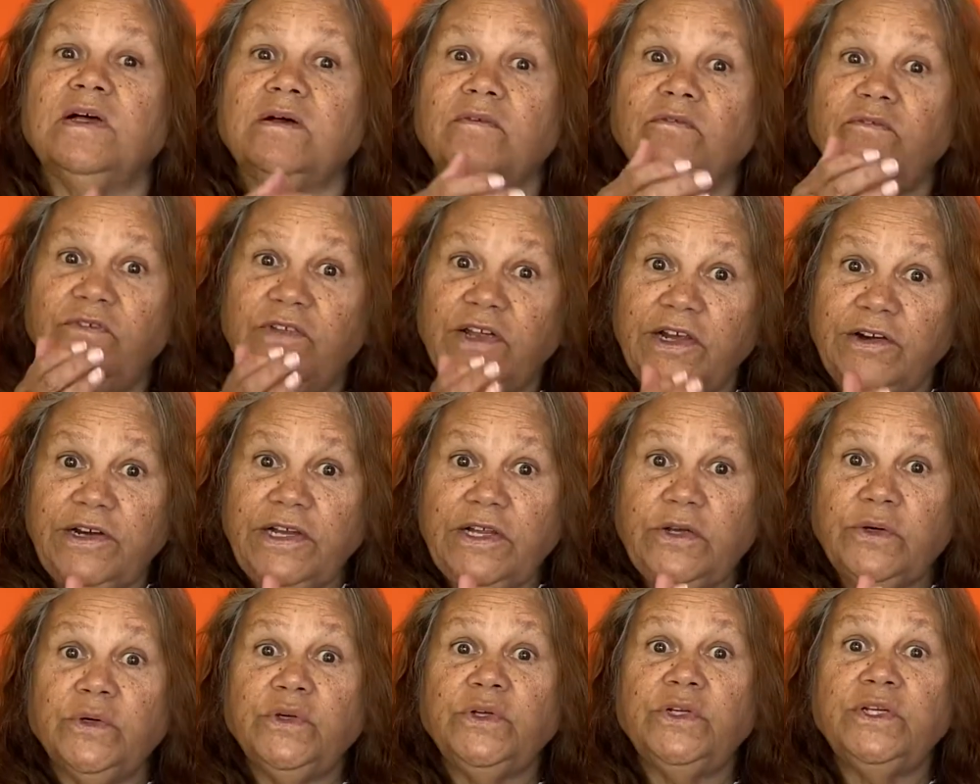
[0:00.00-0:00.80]
very
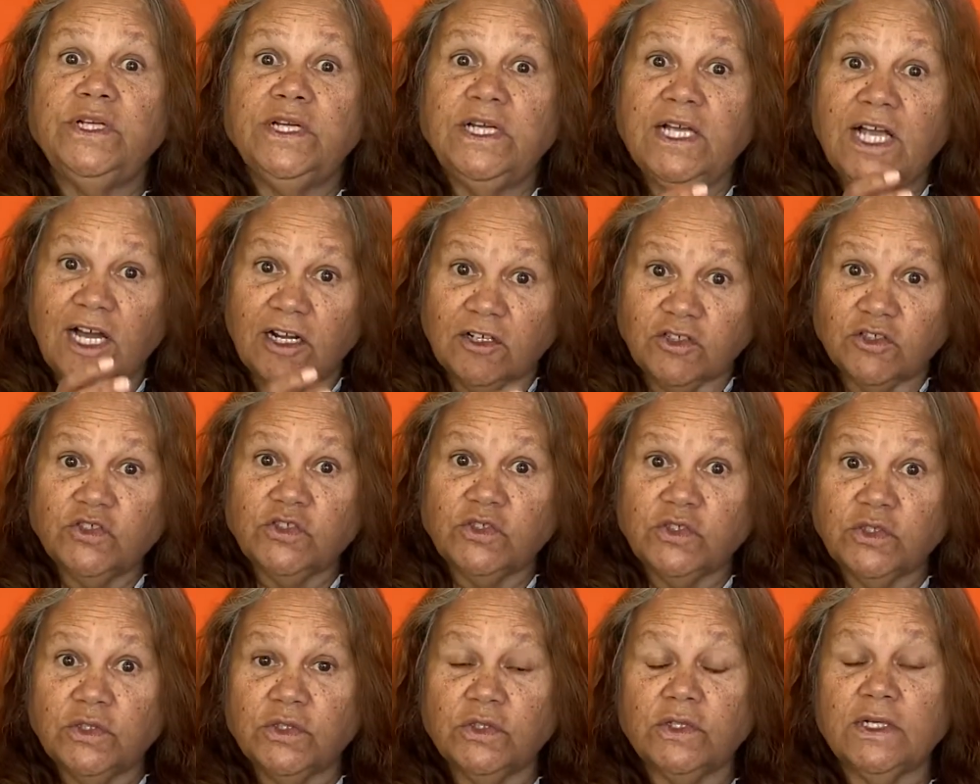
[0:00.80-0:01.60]
good
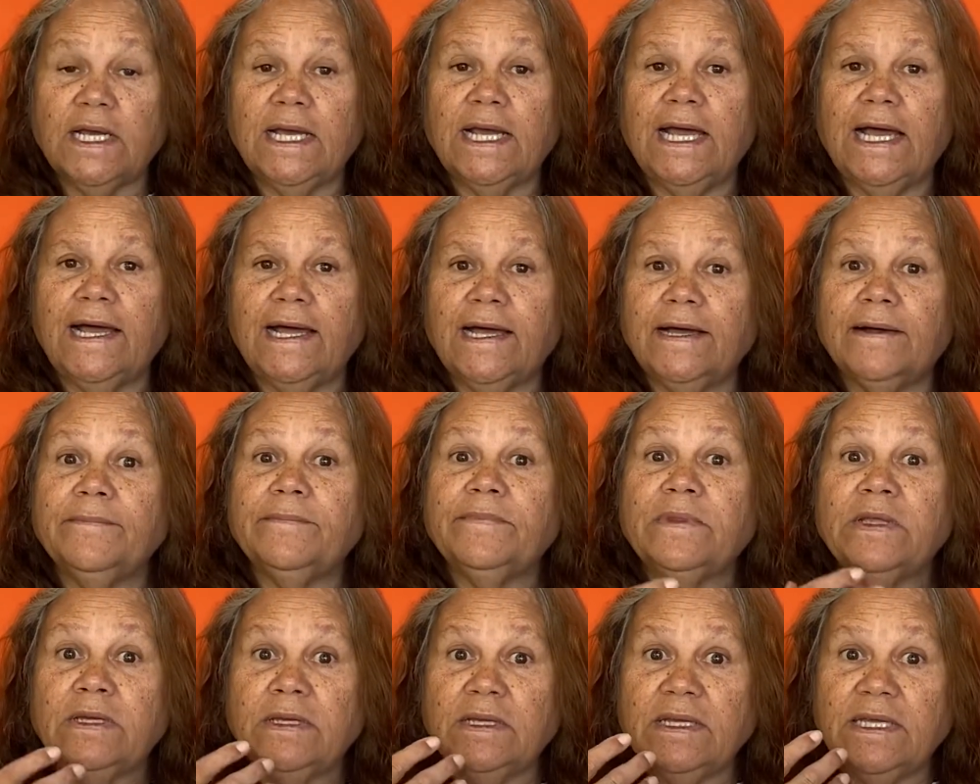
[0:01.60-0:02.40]
cultural
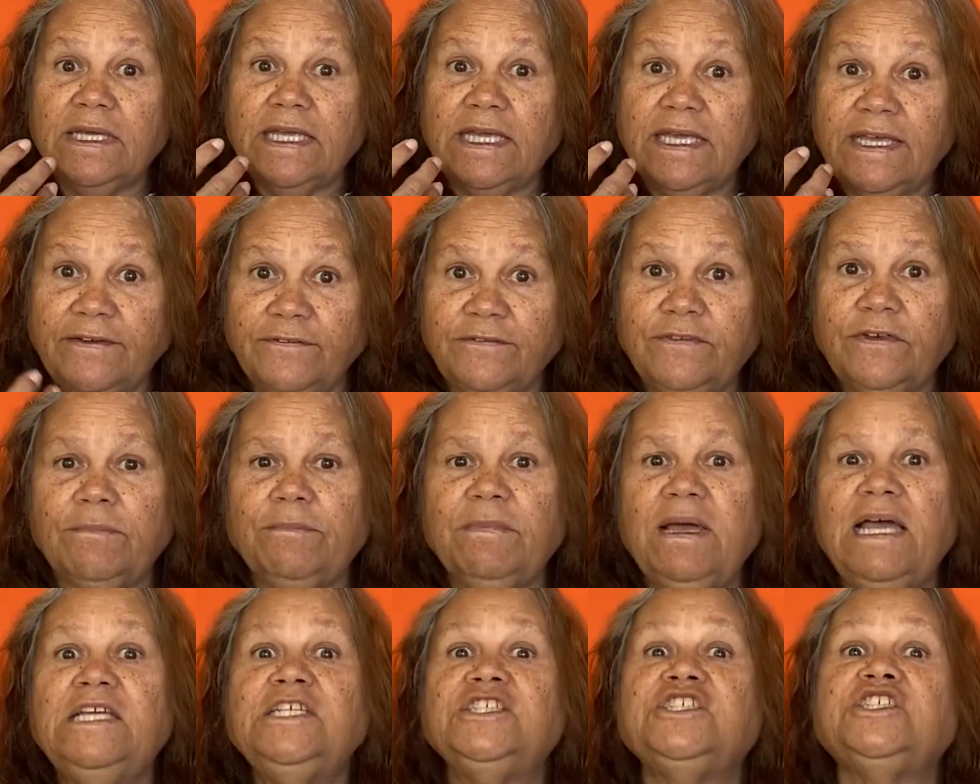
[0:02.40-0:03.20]

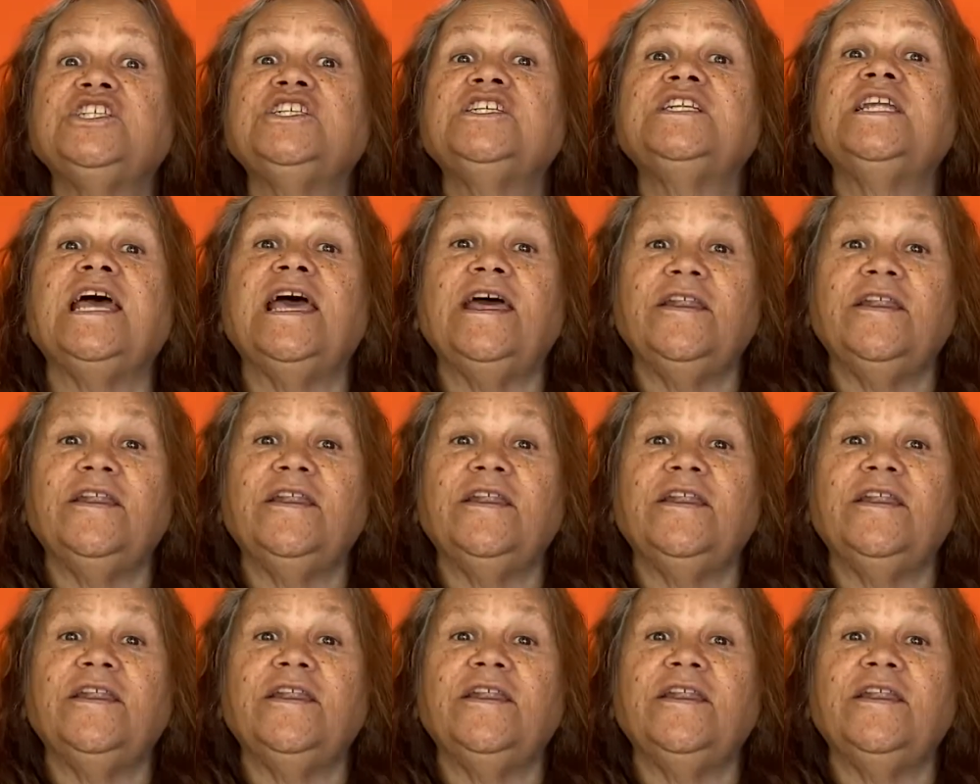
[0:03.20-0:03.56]
information